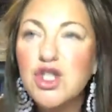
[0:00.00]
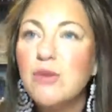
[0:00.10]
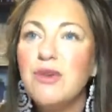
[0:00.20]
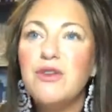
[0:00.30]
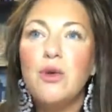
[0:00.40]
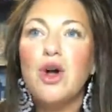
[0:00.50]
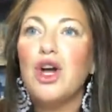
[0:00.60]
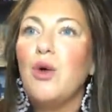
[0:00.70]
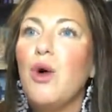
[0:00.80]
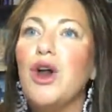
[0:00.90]
Some of you
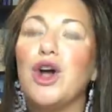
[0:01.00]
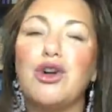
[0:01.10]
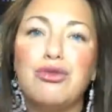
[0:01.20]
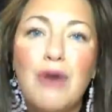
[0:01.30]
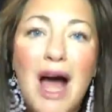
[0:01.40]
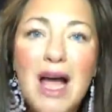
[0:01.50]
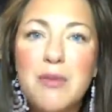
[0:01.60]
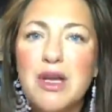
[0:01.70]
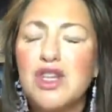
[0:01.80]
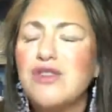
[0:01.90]
are going to want to
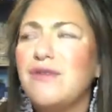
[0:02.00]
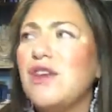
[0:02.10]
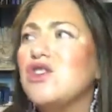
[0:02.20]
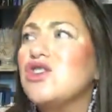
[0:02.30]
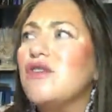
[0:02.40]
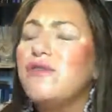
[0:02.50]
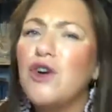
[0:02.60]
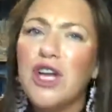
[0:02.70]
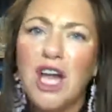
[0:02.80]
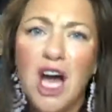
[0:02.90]
cry because you feel so
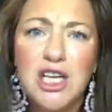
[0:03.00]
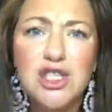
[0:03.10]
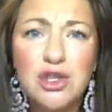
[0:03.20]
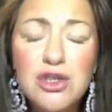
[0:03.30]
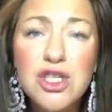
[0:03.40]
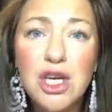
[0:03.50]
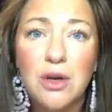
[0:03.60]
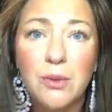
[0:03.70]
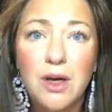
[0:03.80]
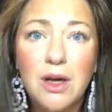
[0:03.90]
fucking hard done
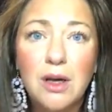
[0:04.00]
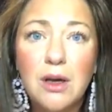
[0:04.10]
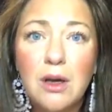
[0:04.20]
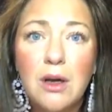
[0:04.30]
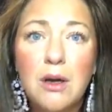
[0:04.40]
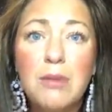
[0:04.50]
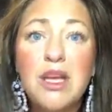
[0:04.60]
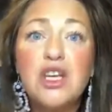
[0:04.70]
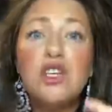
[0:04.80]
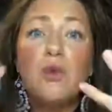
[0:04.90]
to.
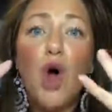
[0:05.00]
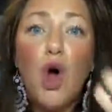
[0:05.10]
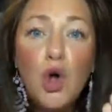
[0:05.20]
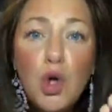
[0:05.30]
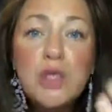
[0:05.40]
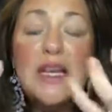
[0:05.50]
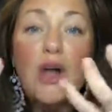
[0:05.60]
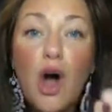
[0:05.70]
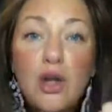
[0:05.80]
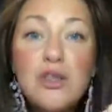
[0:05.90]
Because you are
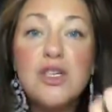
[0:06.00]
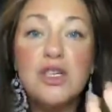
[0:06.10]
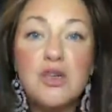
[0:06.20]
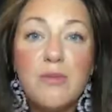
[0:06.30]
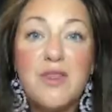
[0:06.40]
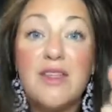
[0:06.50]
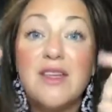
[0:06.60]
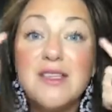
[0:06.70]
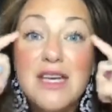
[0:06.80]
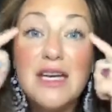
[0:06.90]
holding on to
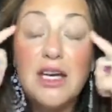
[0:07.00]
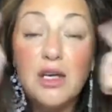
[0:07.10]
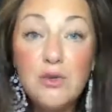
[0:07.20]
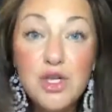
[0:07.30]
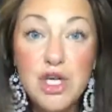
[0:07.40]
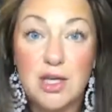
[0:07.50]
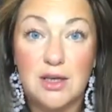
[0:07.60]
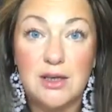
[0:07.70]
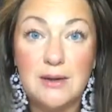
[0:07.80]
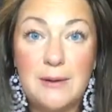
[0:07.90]
something that's an
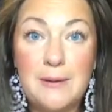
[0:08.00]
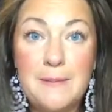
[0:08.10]
illusion.